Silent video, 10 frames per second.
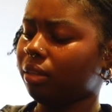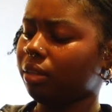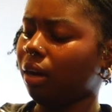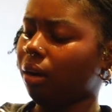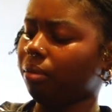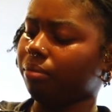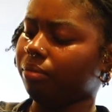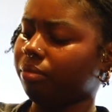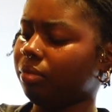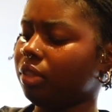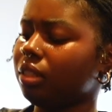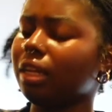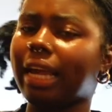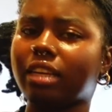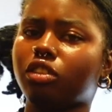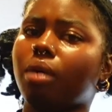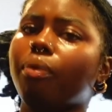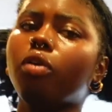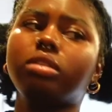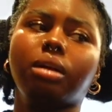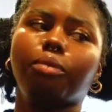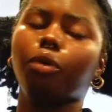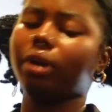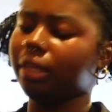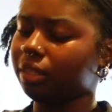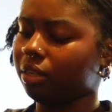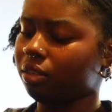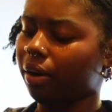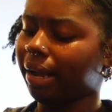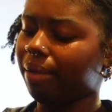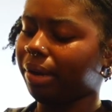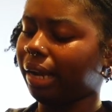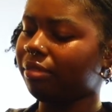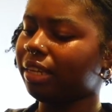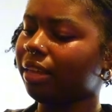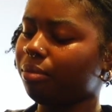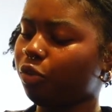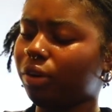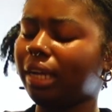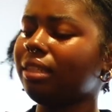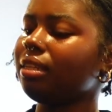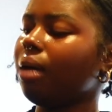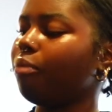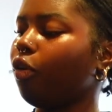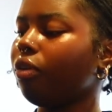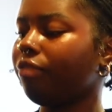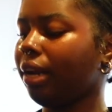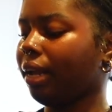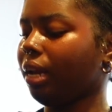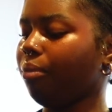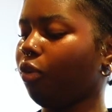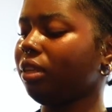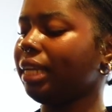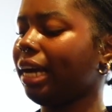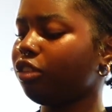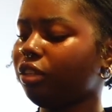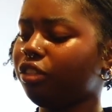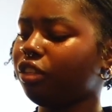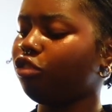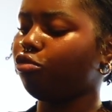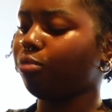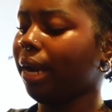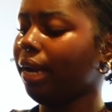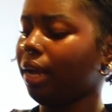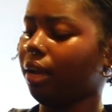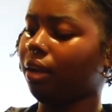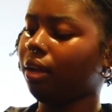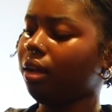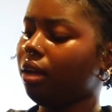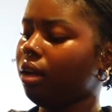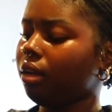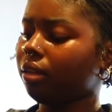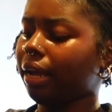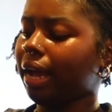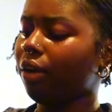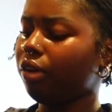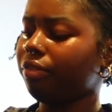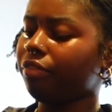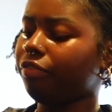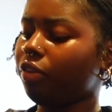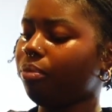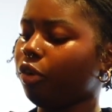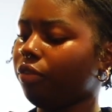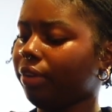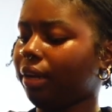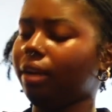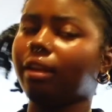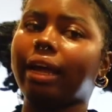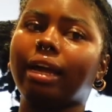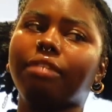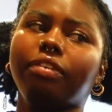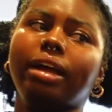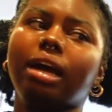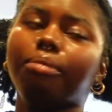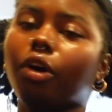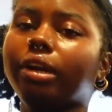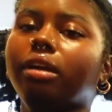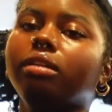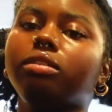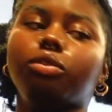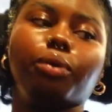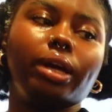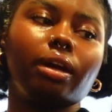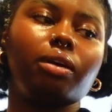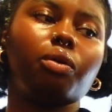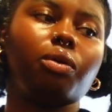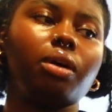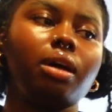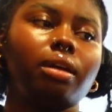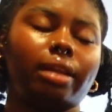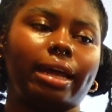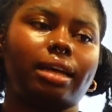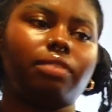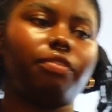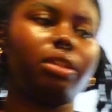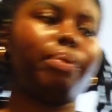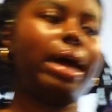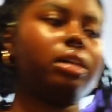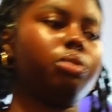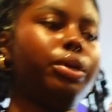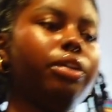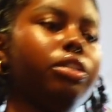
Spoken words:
to like start posting more and to start getting my life together more. It's not motivating anymore. It's actually just draining. Like, I don't even feel motivated. Like, I feel like I'm already doing, like, for the past week or